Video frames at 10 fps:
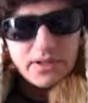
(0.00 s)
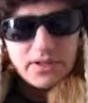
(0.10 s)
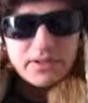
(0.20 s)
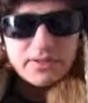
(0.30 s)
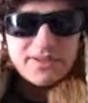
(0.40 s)

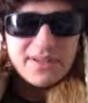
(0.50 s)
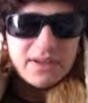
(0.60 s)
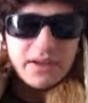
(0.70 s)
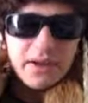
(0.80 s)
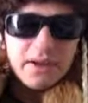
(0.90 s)
it
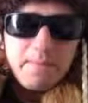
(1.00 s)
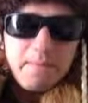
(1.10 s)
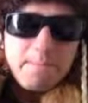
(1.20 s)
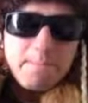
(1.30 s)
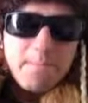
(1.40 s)

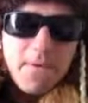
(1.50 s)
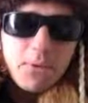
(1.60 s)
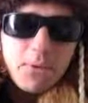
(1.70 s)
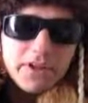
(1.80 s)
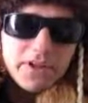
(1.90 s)

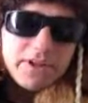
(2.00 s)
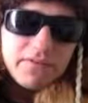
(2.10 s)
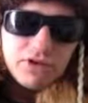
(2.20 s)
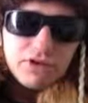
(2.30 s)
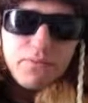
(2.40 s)
will
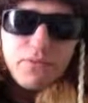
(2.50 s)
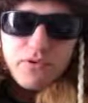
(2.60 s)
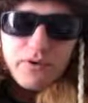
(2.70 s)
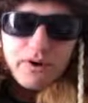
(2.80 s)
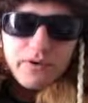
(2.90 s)
give you
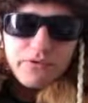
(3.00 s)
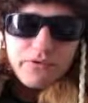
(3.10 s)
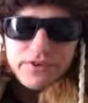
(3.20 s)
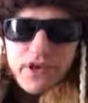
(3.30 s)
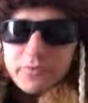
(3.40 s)
more
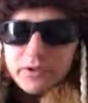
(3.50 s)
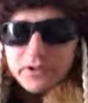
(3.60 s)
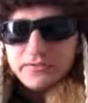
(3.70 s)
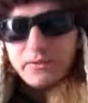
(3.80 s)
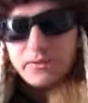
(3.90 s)

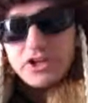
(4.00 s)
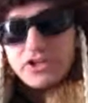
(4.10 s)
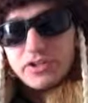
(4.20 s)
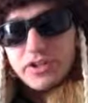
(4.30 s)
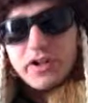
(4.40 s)
reliable
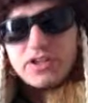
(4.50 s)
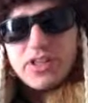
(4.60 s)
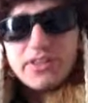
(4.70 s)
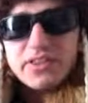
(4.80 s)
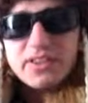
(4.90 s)
information.
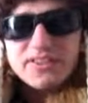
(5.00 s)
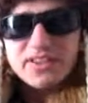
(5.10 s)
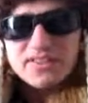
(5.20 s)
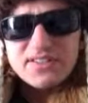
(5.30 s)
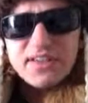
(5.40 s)
Actually, I think
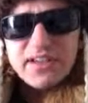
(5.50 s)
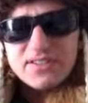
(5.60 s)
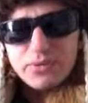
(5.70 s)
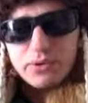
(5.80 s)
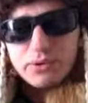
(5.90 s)
60
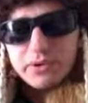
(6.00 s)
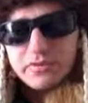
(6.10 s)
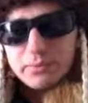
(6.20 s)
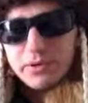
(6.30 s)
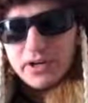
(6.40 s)
seconds will be
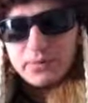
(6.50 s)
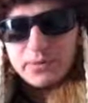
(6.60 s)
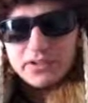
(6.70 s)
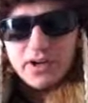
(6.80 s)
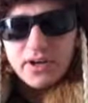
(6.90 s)
even better,
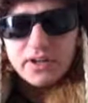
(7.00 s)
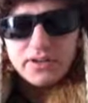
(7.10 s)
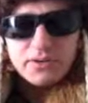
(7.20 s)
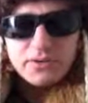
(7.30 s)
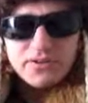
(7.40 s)
but I'll
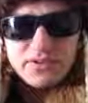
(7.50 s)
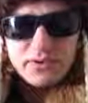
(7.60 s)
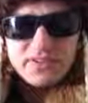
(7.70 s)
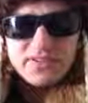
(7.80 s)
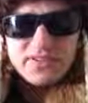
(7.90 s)
use
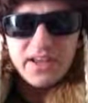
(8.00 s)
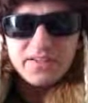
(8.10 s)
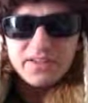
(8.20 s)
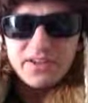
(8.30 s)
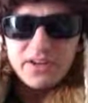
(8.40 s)
30
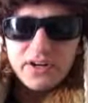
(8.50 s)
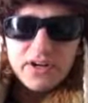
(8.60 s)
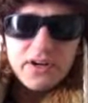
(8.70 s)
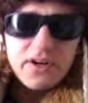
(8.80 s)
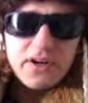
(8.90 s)
seconds
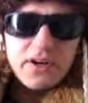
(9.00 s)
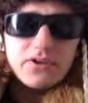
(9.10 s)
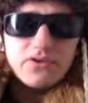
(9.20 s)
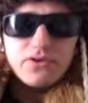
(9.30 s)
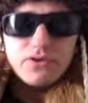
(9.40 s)
here
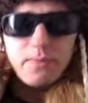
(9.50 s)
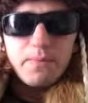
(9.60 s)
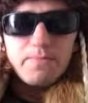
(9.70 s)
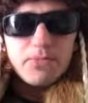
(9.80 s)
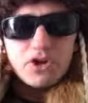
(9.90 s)
to
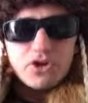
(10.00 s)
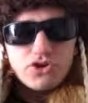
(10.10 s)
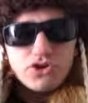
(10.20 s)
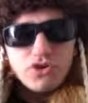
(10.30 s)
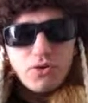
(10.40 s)

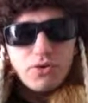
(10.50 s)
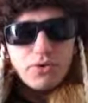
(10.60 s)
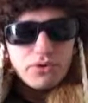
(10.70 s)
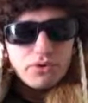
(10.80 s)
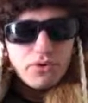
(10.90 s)
show
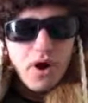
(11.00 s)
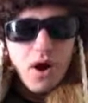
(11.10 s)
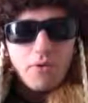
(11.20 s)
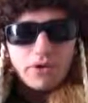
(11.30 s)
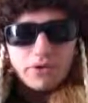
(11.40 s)
you
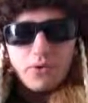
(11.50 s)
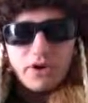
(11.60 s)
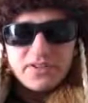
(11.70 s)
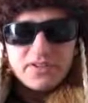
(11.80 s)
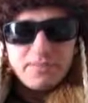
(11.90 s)
how it
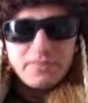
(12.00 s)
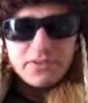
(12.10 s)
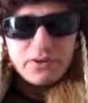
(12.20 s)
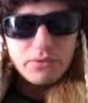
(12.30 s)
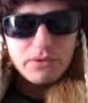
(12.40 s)
works.
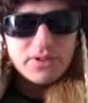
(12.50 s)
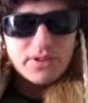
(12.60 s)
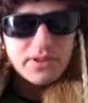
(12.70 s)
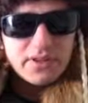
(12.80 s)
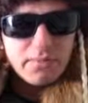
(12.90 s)
So you
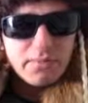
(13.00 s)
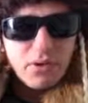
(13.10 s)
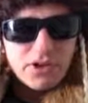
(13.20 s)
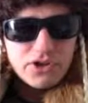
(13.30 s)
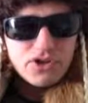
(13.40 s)
see the
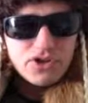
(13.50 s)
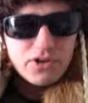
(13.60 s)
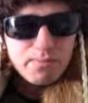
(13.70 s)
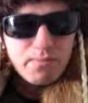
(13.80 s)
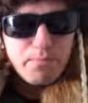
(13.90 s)

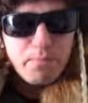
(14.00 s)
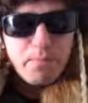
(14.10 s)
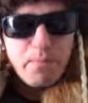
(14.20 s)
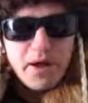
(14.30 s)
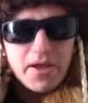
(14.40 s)
Bollinger
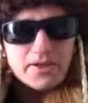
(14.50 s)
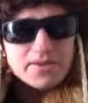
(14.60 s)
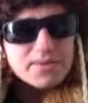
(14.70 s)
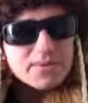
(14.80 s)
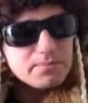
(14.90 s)

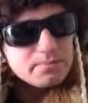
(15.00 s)
Bands